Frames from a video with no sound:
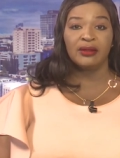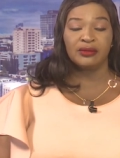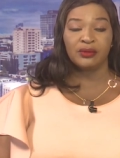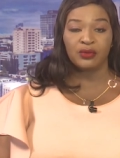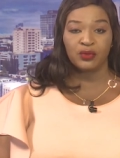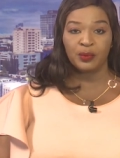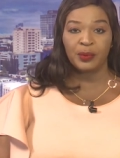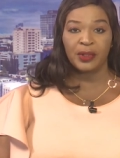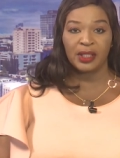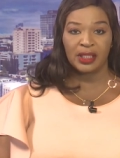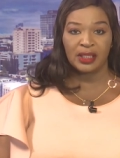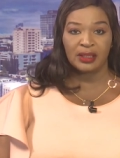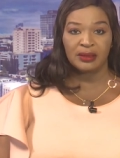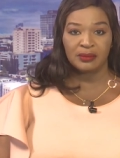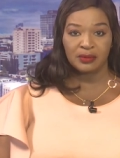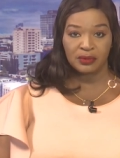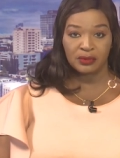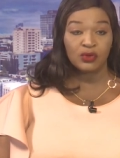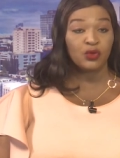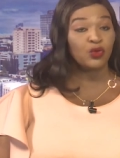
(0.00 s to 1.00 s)
group,
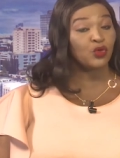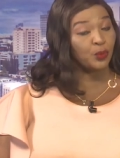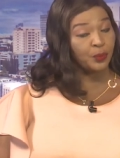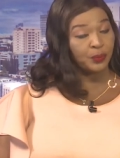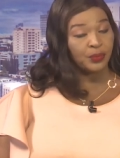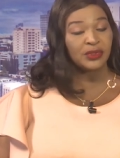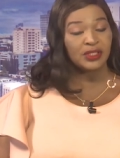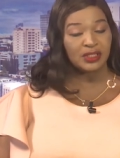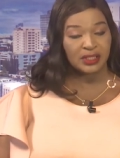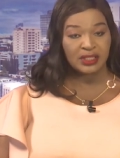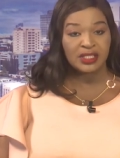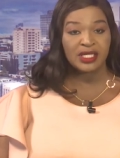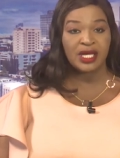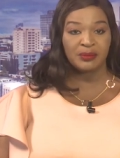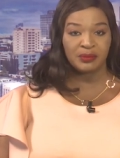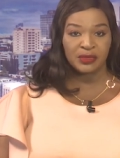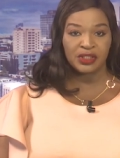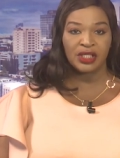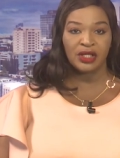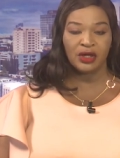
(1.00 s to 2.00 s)
NN, group
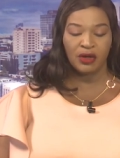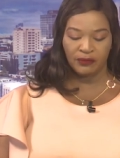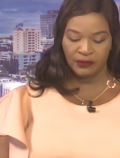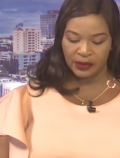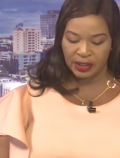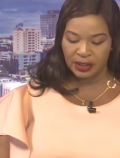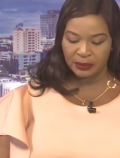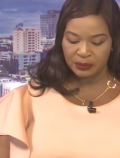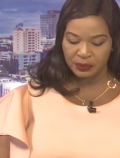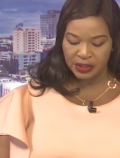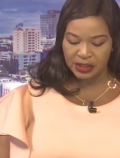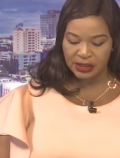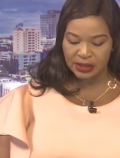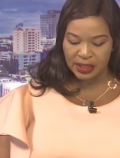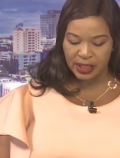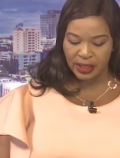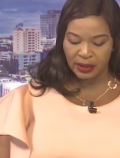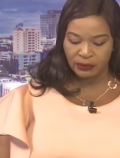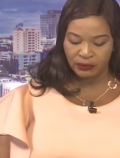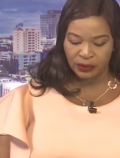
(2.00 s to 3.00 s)
GMD of
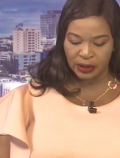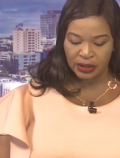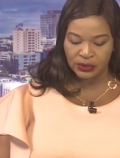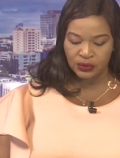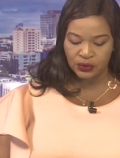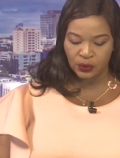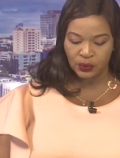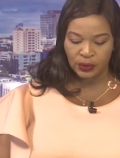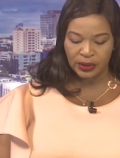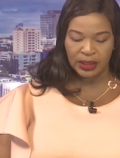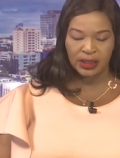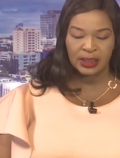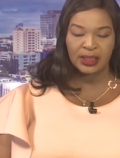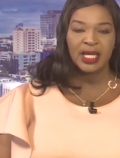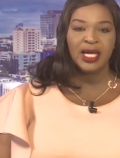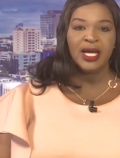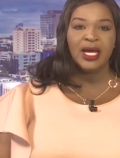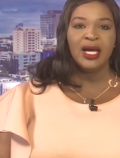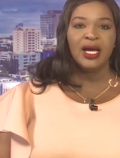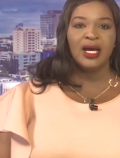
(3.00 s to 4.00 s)
NNPCL really talking.
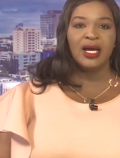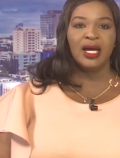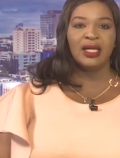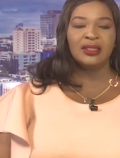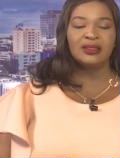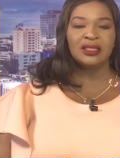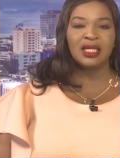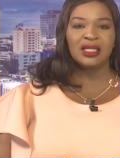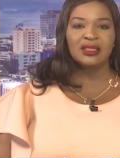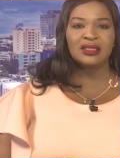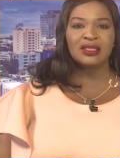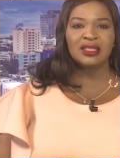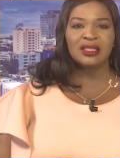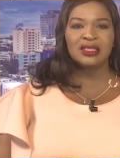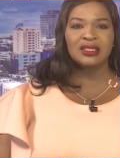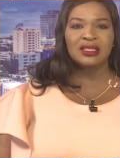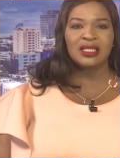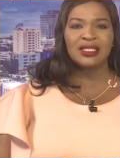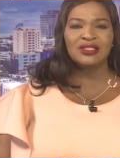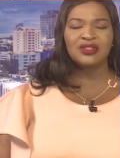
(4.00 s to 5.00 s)

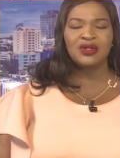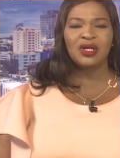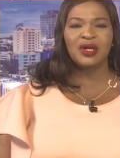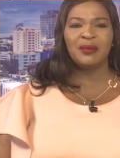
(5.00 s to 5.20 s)
Justice, let's talk